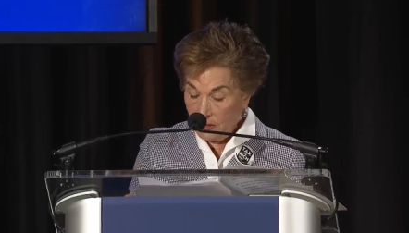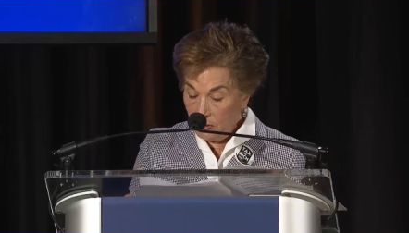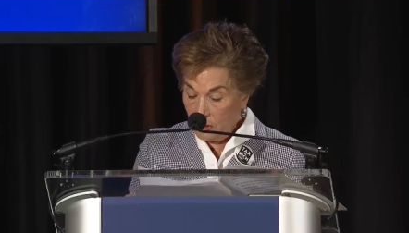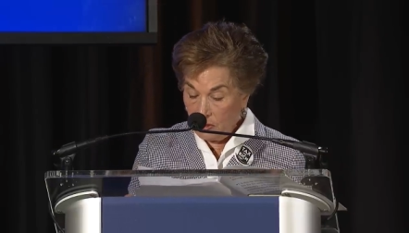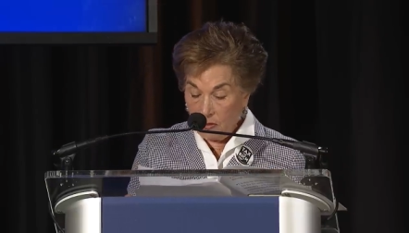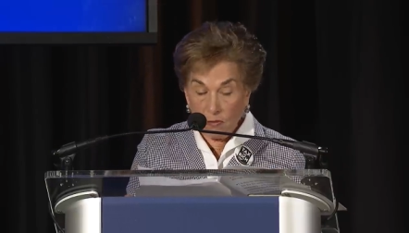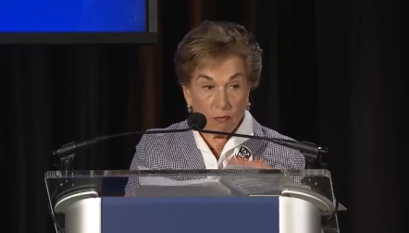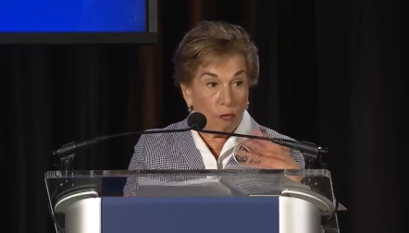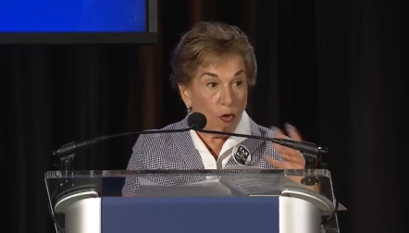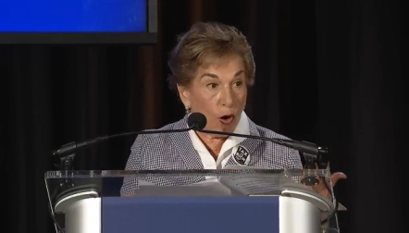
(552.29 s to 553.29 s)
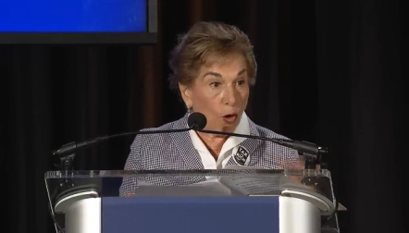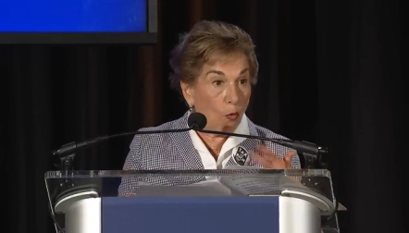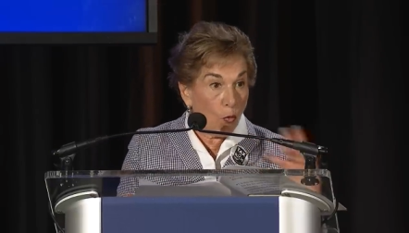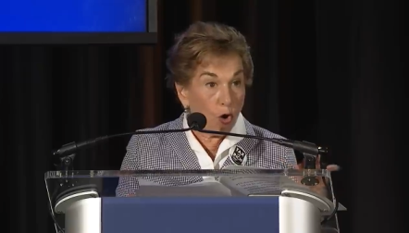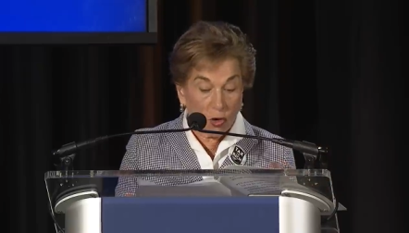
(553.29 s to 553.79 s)
just more
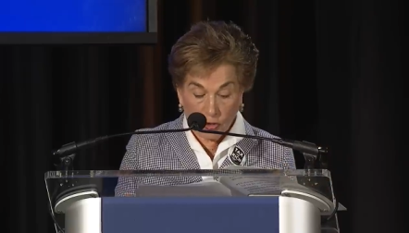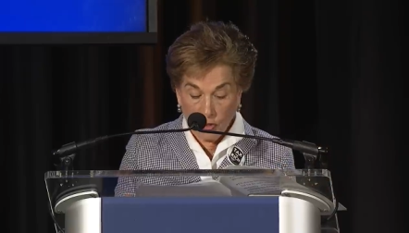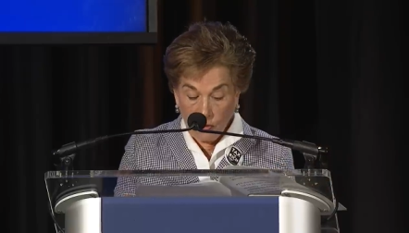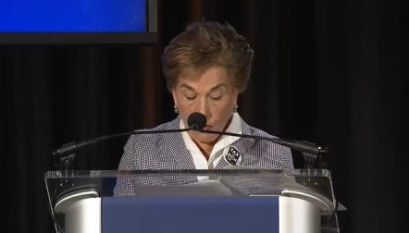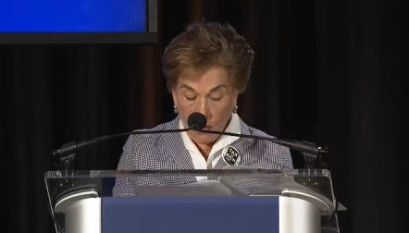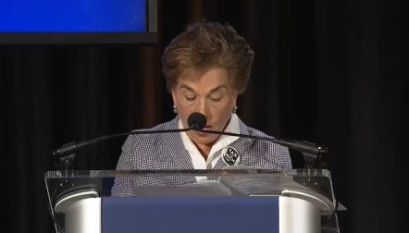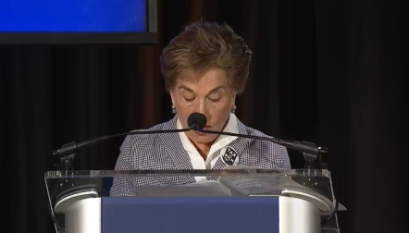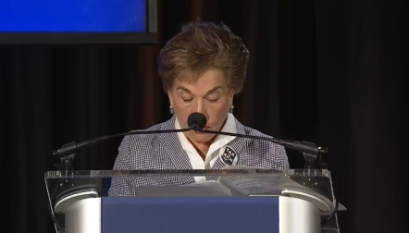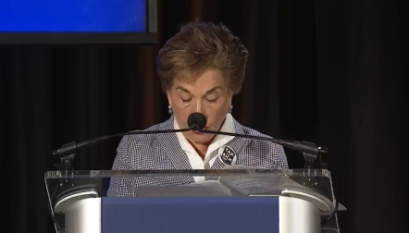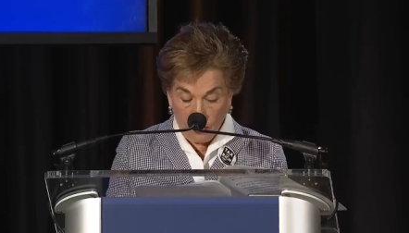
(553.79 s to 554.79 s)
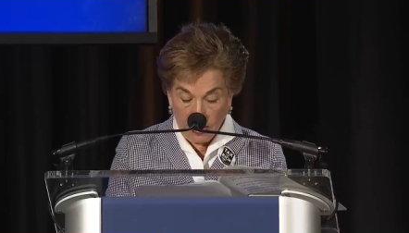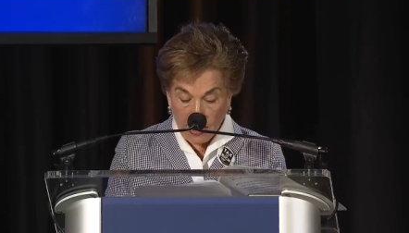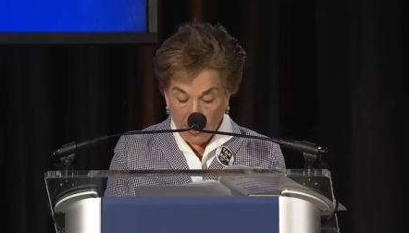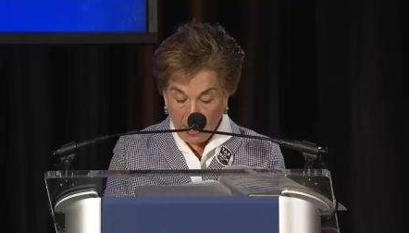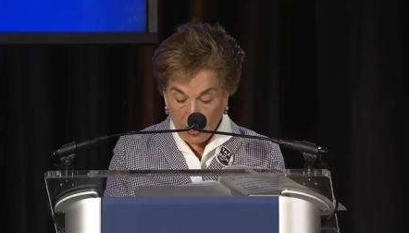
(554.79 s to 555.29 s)
work to, uh, to be
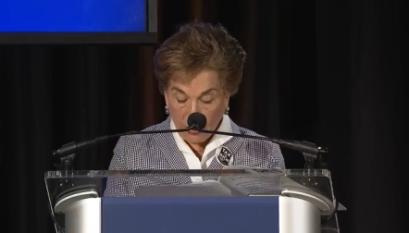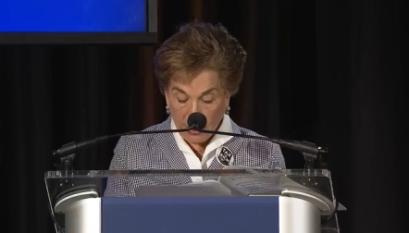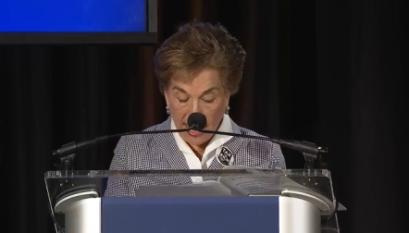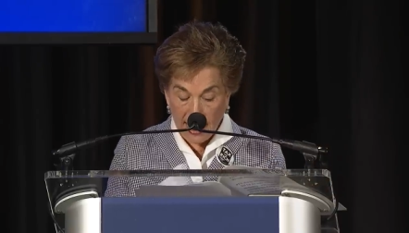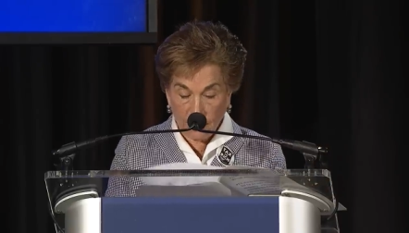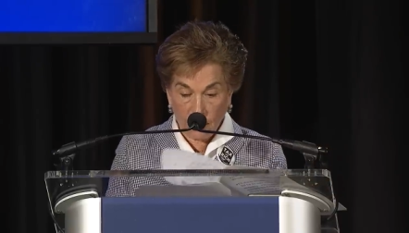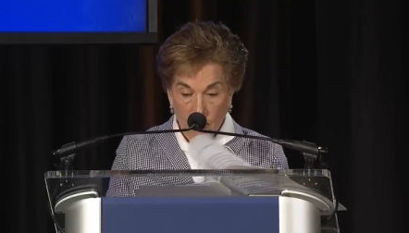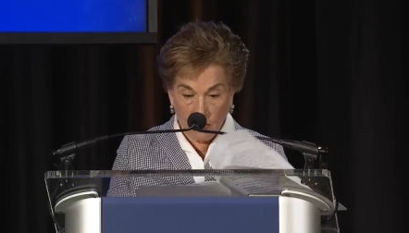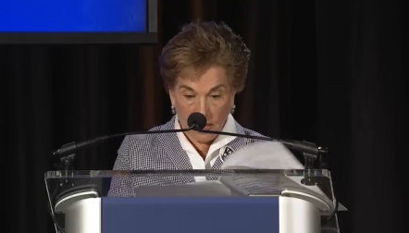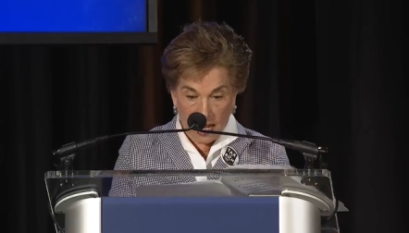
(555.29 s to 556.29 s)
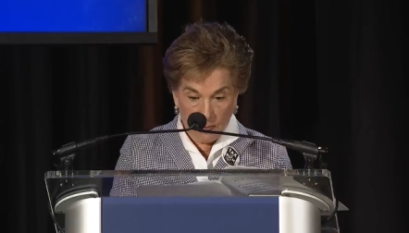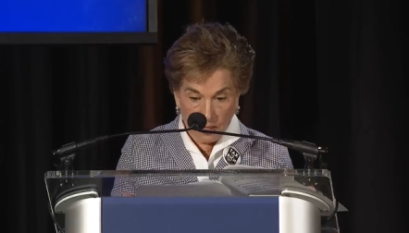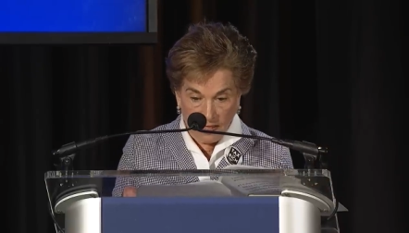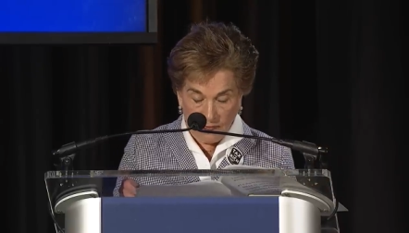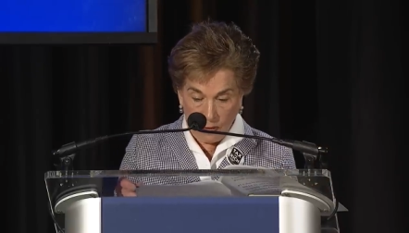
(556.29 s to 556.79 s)
done on our tax code, and I
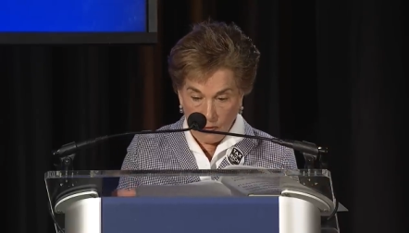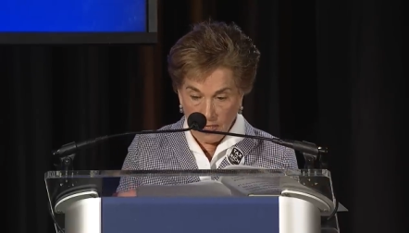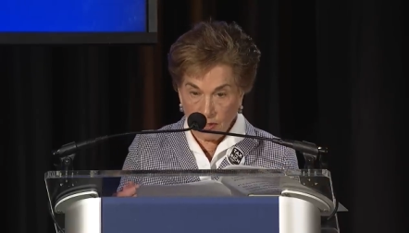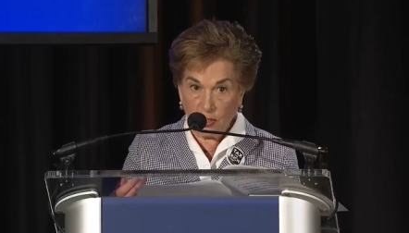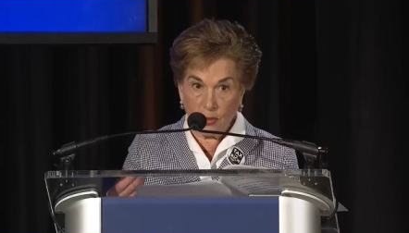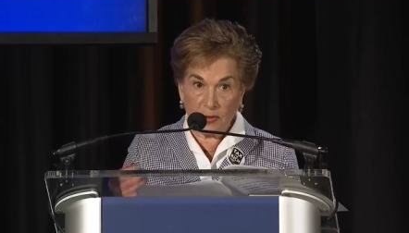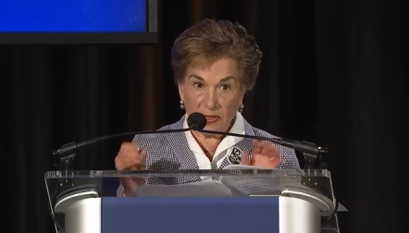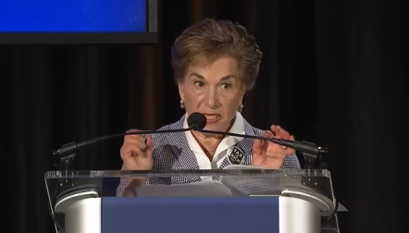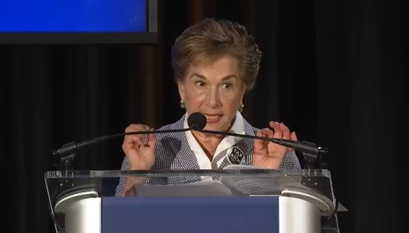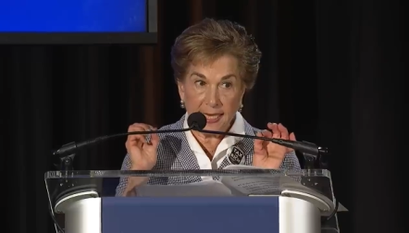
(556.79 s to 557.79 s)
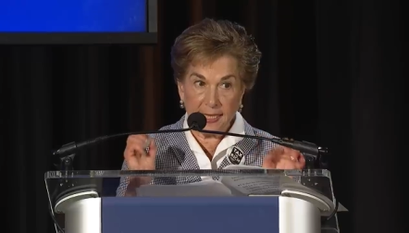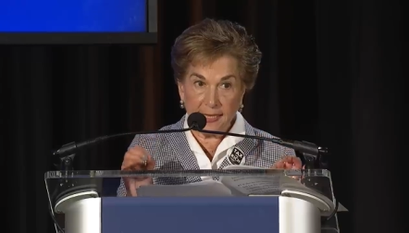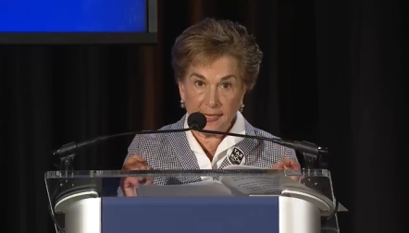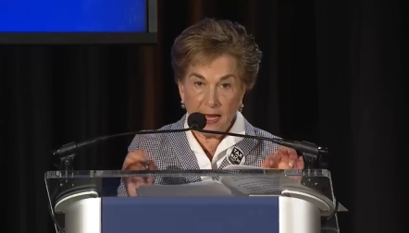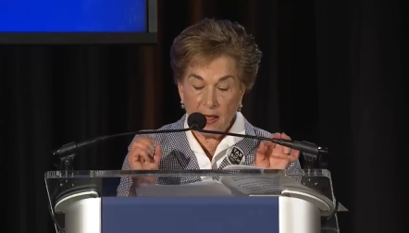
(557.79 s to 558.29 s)
believe that we can do it. This
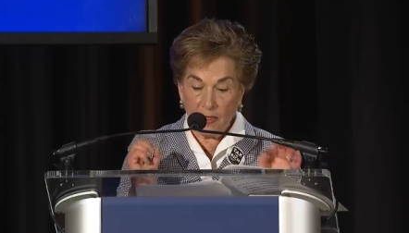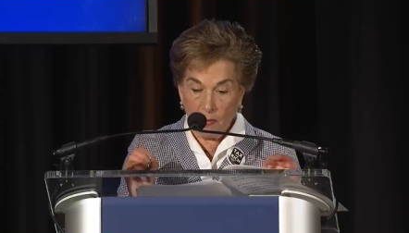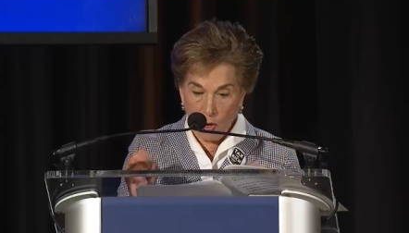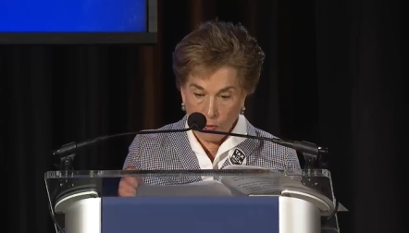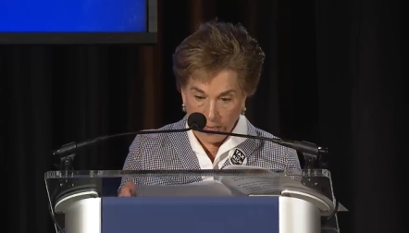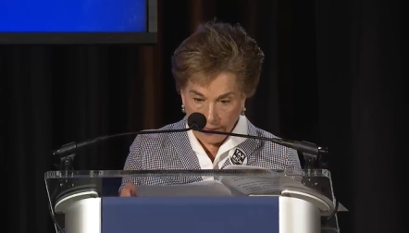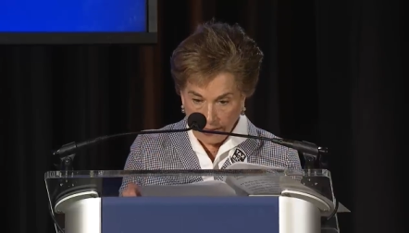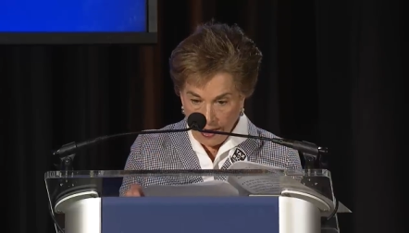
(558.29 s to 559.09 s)
is the moment.